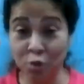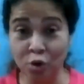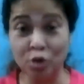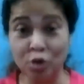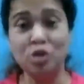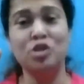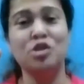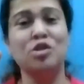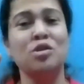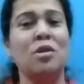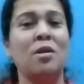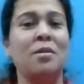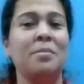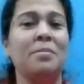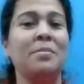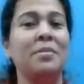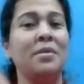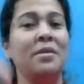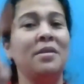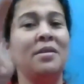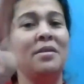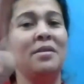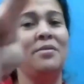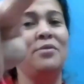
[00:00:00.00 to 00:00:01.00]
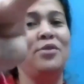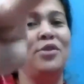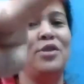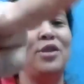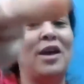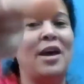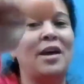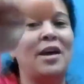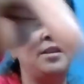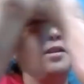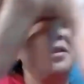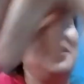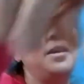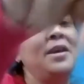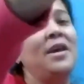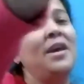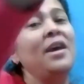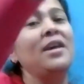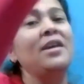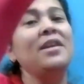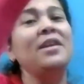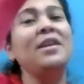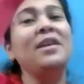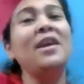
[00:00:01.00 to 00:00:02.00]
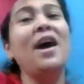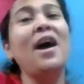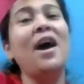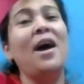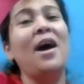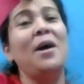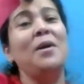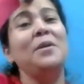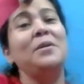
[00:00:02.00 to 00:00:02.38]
Good job for that. Yeah.